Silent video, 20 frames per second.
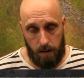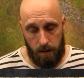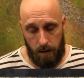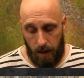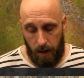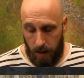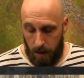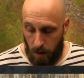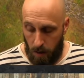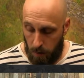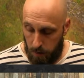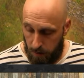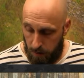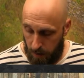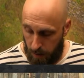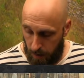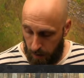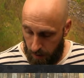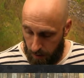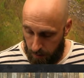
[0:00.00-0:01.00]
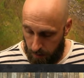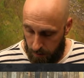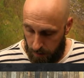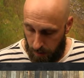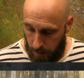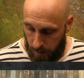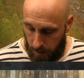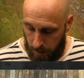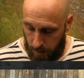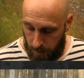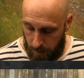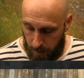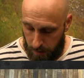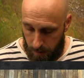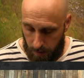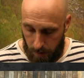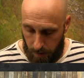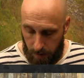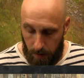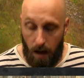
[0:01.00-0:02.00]
He knows that he is
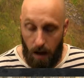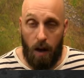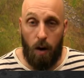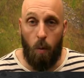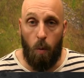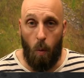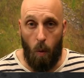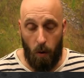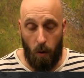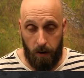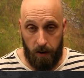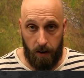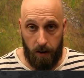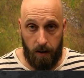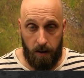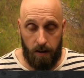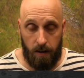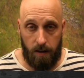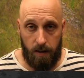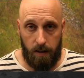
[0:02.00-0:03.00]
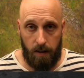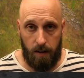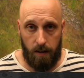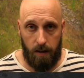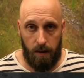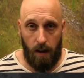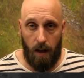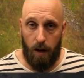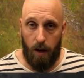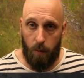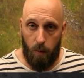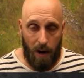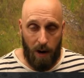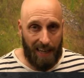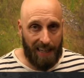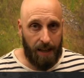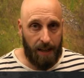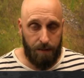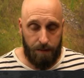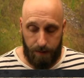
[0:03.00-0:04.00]
not a warrior, not a
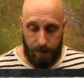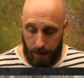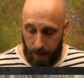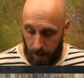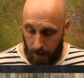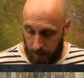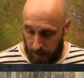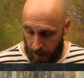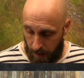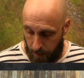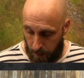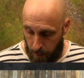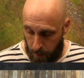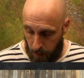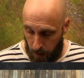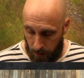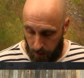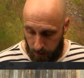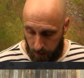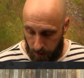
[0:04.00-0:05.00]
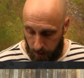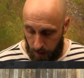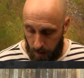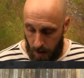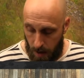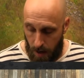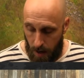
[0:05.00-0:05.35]
rank and file type of person.